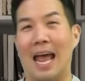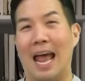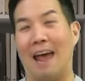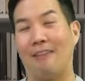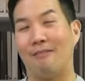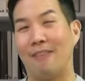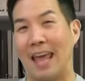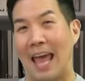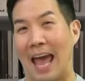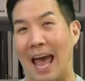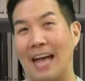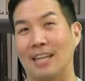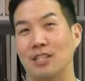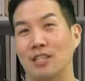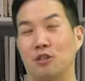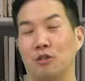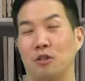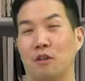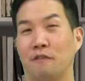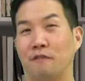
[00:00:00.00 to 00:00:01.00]
and they
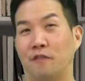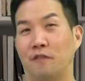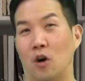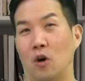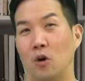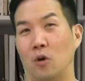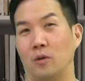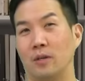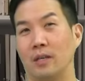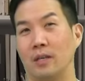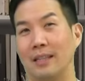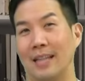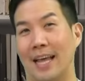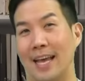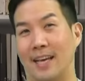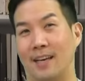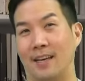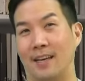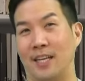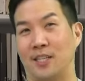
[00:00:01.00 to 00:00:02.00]
answer the phone
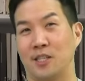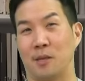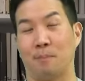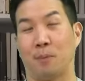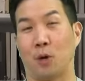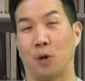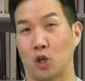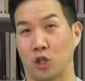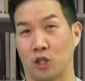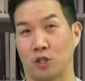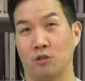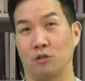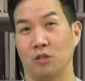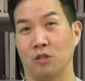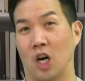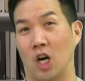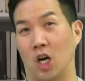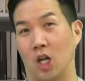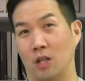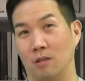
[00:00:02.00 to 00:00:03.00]
like it's a personal
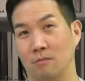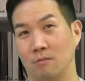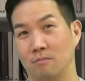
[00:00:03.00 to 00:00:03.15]
call.